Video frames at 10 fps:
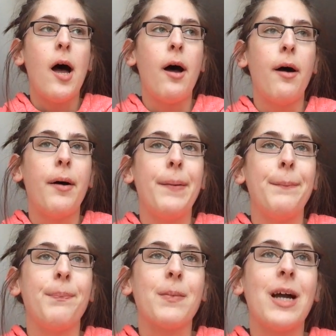
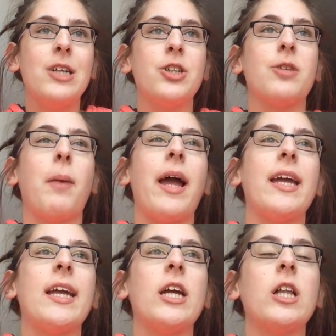I took my
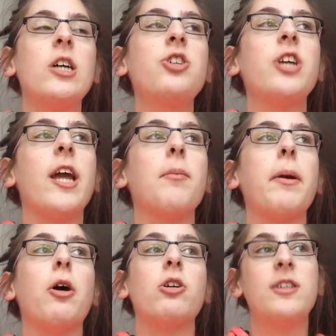English and
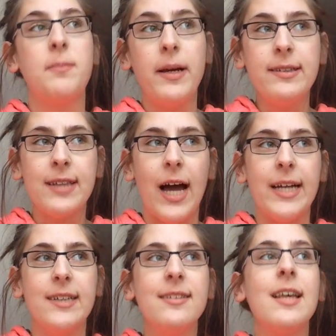my Earth Space
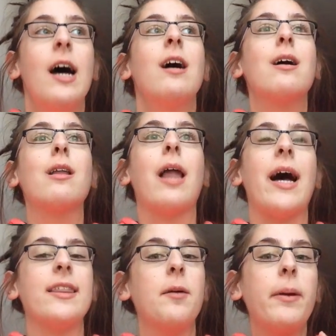Science.
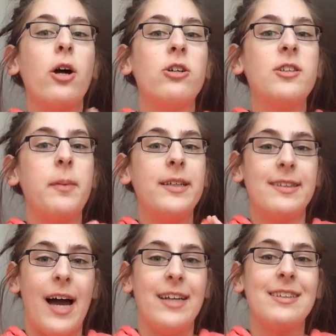Glad that my Earth
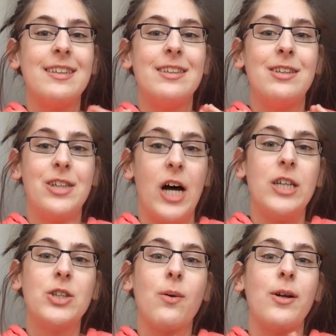Space Science is
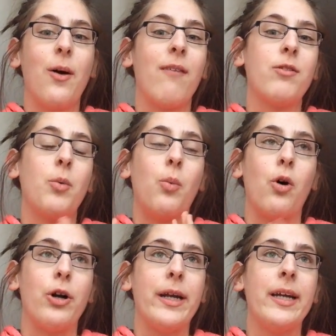done, so I don't have to
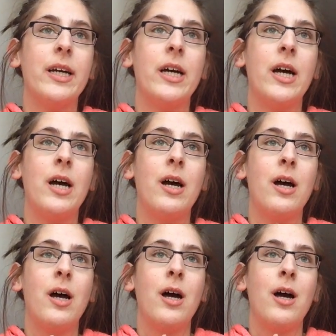worry
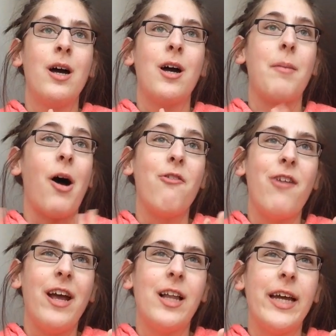about
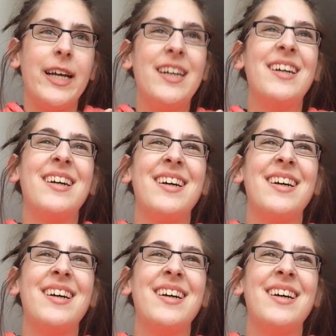failing.